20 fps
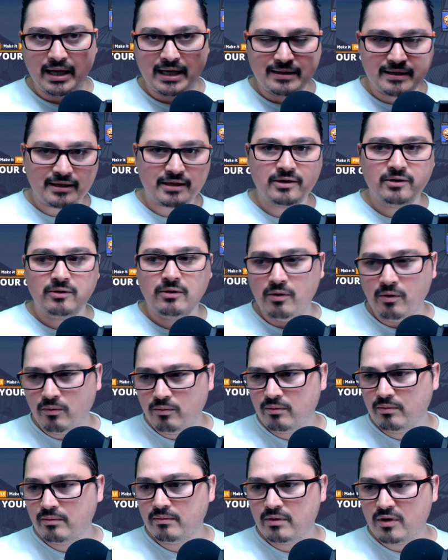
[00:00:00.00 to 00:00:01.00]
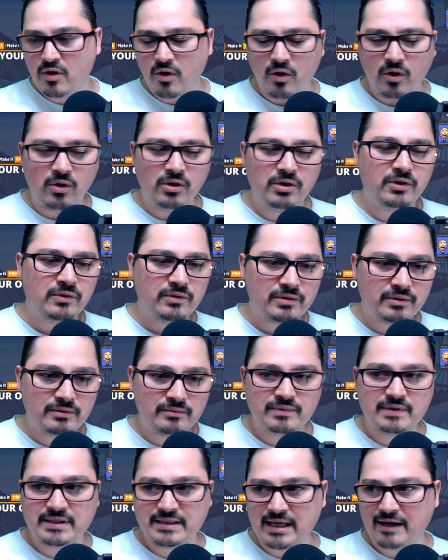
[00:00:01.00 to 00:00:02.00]
ethical code or
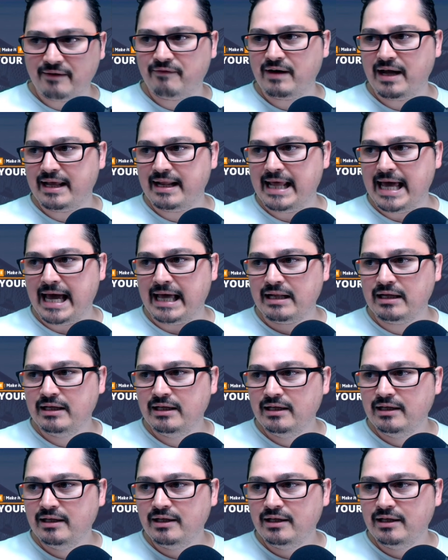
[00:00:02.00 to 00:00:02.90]
stuff like that.